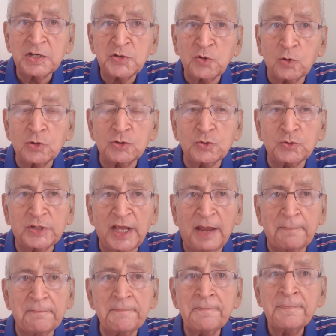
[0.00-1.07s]
told to
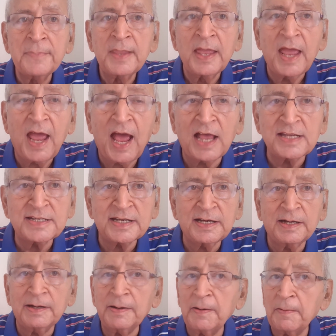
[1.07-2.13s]
them as
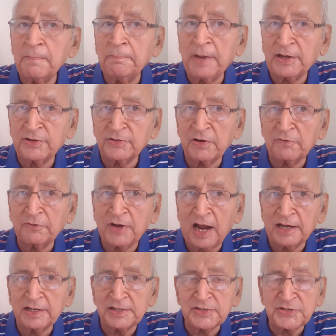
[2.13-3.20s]
a matter of
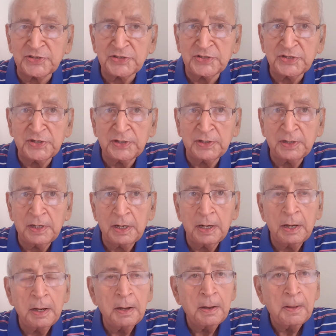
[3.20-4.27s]
guidance.
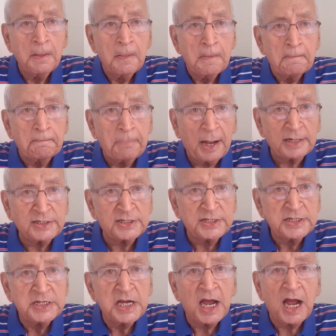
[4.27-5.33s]
But
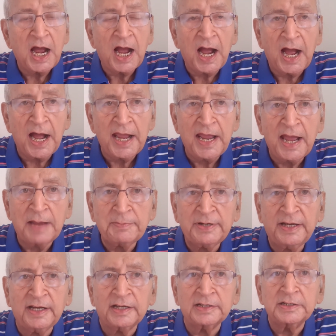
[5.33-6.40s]
I am
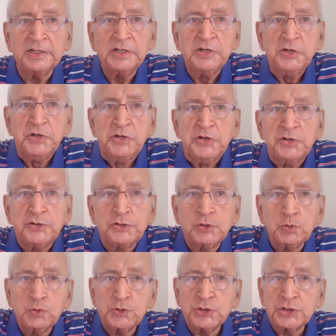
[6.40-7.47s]
here
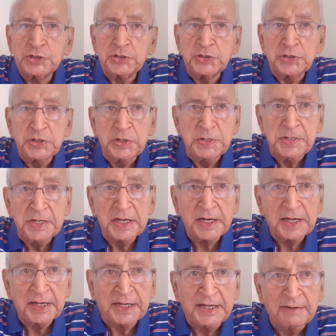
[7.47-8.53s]
to
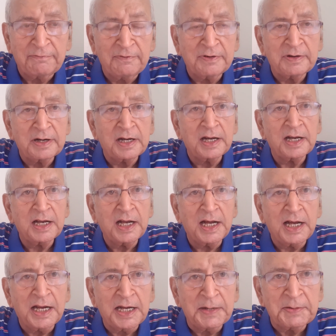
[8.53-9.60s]
give
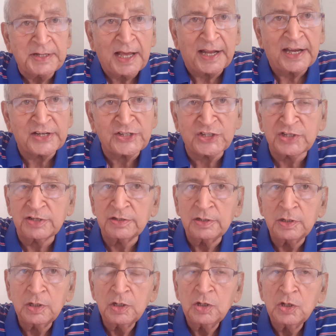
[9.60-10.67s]
direction
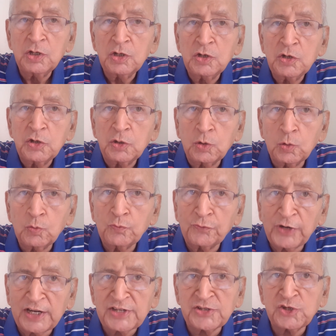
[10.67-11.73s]
to
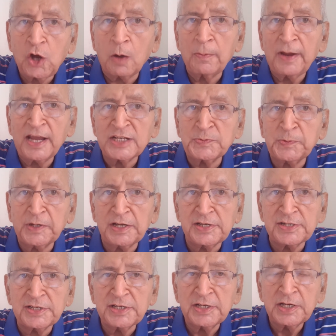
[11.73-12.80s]
fresh job
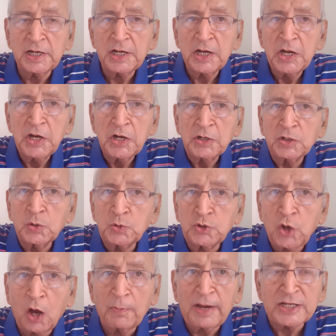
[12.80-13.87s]
aspirants, to
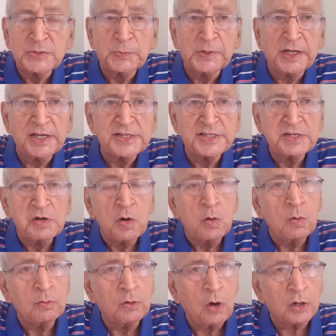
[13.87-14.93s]
job aspirants
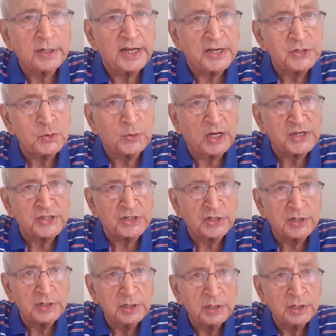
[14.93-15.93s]
who got education,